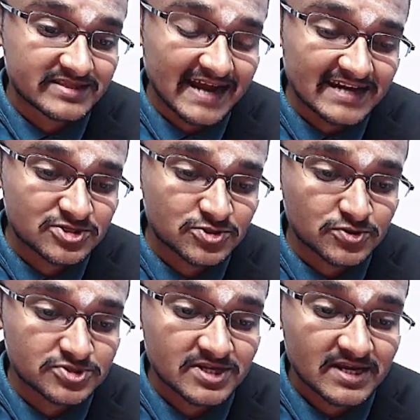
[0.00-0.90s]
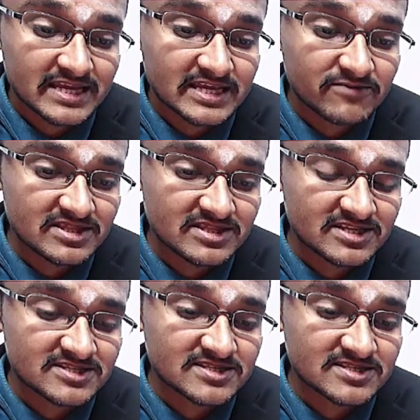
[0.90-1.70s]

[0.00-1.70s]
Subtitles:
That shows even the